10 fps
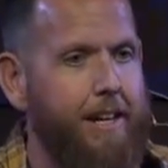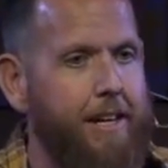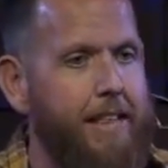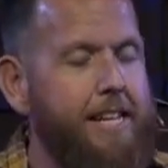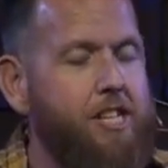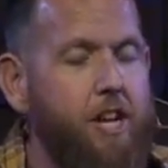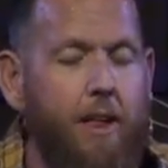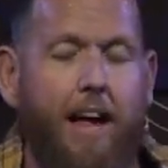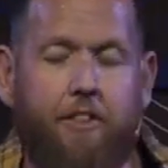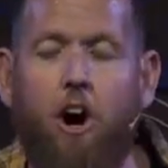they still
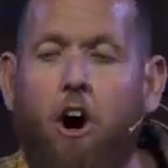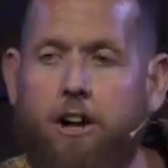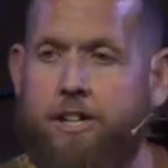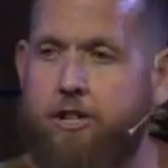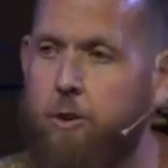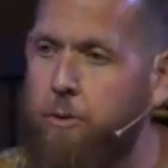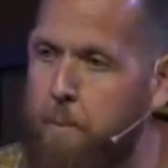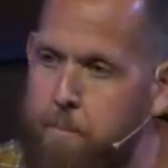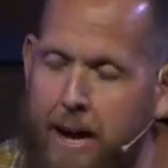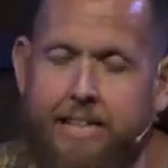had the heart to do the
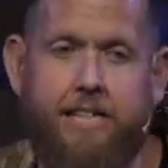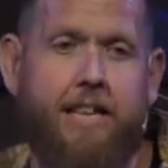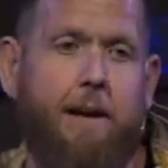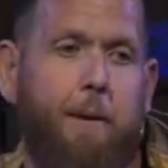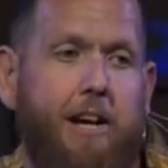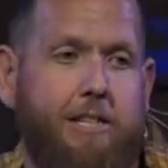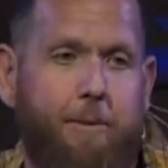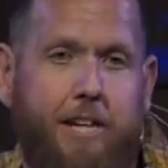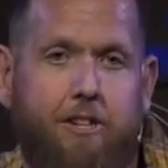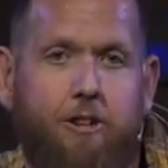best that they
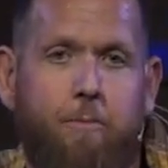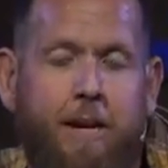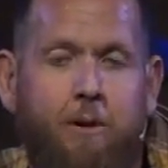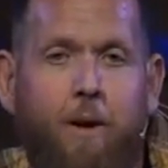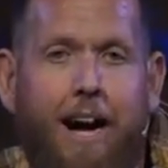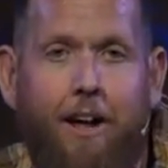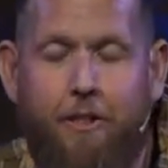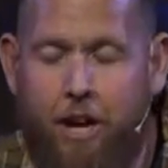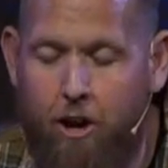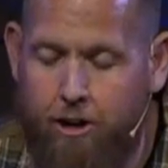possibly could do. Meanwhile,
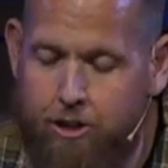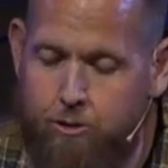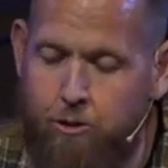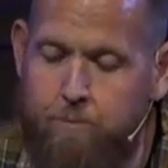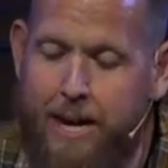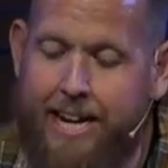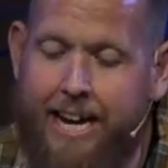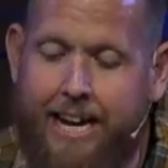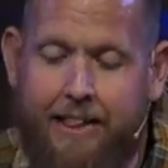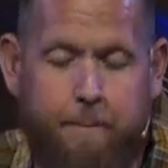the ark strolls back
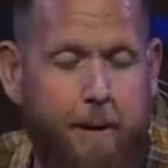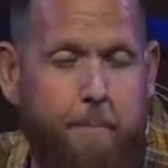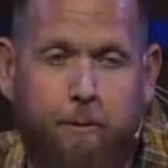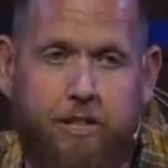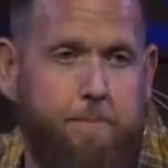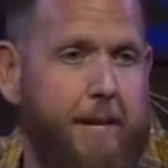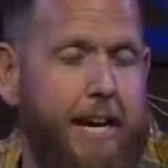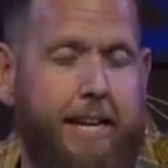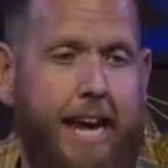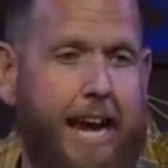in and the people just
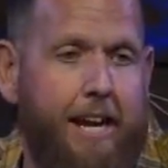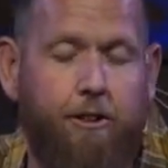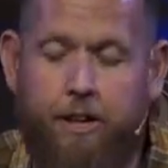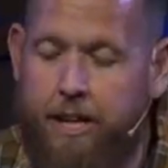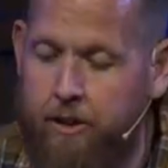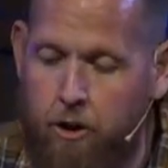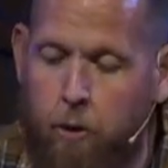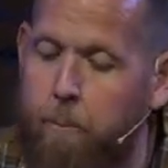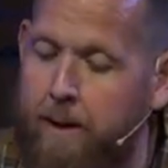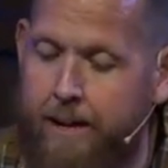begin to handle it and
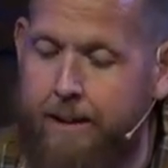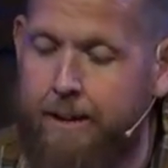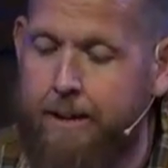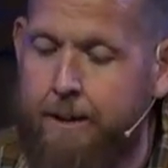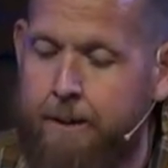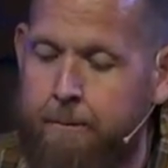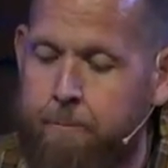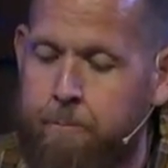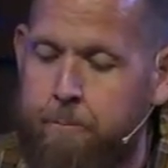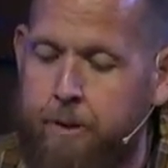open it.
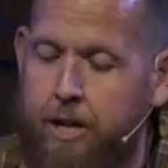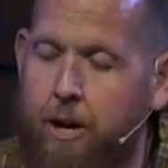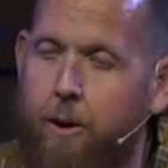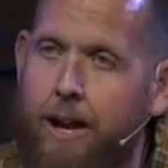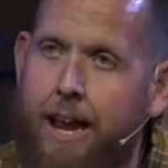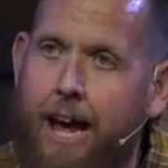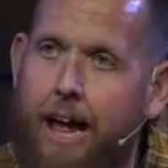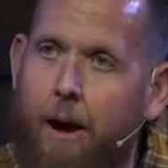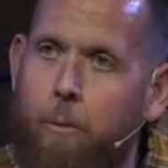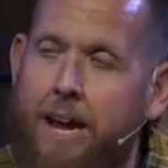You know, and
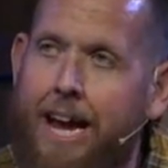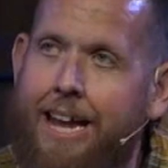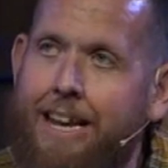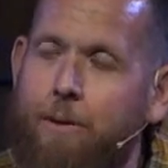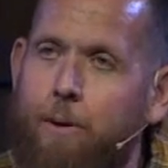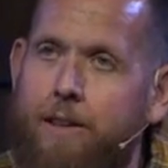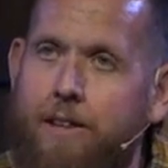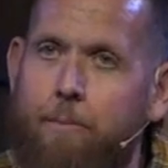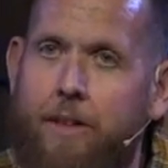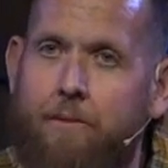we ended with
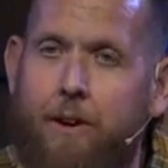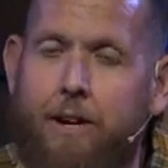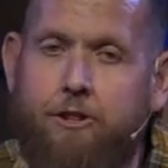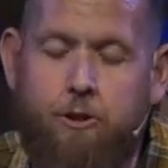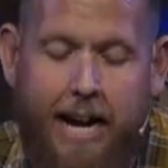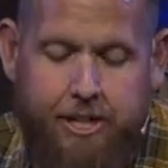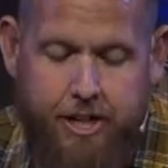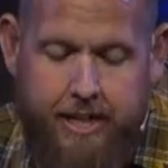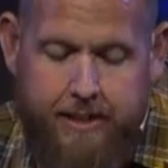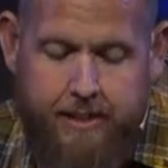something very
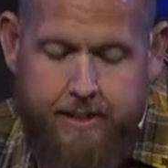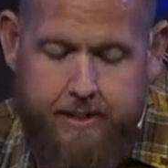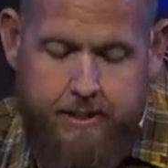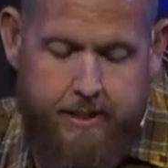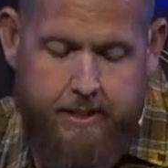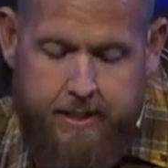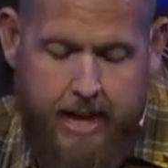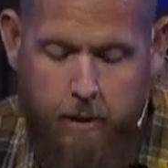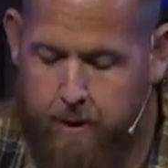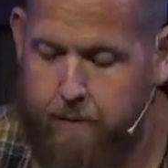tragic, and this is
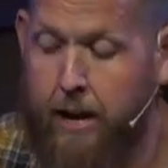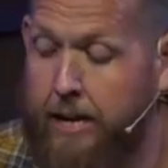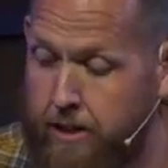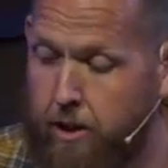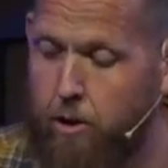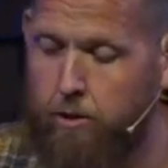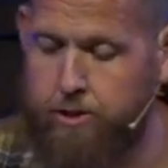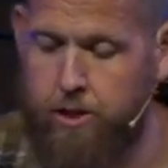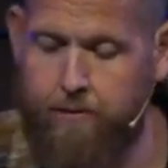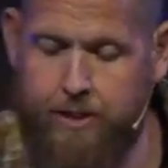how we ended the whole
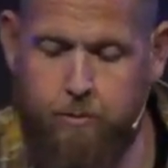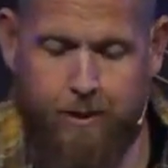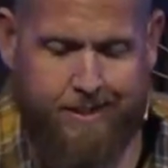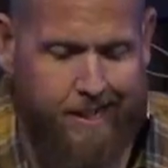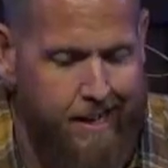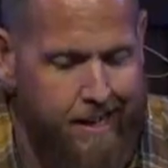service, was